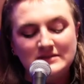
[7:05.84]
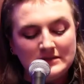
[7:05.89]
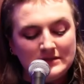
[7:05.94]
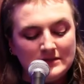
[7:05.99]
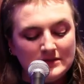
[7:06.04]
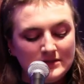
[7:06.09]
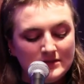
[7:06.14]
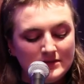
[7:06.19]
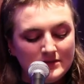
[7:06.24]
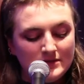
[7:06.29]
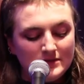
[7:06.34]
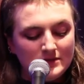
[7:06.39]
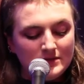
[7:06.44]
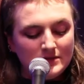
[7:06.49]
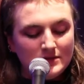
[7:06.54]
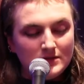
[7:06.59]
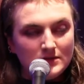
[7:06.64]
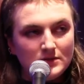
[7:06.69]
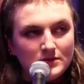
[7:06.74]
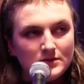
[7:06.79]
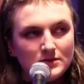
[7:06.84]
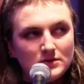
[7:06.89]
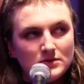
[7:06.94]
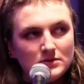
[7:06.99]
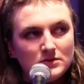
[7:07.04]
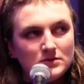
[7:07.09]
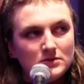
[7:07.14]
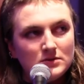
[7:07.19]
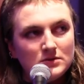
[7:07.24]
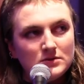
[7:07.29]

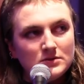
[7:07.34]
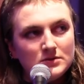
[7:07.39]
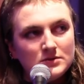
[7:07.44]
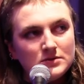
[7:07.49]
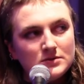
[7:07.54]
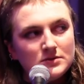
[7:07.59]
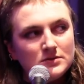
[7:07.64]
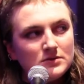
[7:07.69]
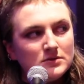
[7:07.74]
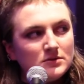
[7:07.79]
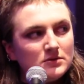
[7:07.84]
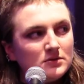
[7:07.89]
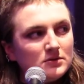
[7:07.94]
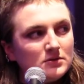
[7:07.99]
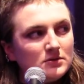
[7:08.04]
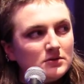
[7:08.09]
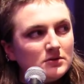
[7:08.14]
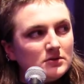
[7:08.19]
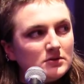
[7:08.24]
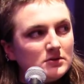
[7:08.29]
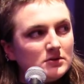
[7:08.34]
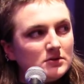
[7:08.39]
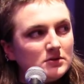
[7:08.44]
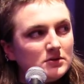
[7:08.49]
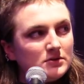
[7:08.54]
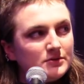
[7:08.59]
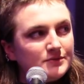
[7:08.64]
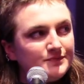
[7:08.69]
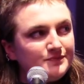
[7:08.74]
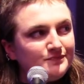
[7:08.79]

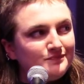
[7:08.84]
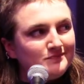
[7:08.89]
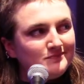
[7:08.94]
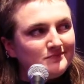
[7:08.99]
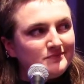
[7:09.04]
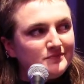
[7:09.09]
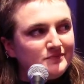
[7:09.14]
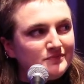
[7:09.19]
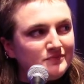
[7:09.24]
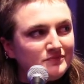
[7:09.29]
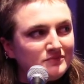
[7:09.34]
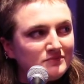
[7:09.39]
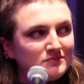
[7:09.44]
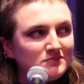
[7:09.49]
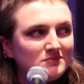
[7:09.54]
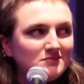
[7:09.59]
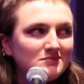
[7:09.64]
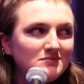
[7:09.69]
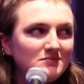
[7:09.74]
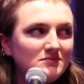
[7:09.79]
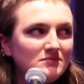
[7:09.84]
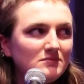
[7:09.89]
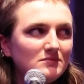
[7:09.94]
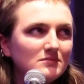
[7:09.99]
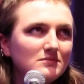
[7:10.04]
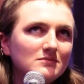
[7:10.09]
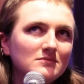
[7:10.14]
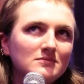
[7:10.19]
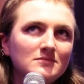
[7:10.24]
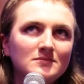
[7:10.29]

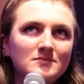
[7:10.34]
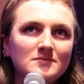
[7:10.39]
[no speech]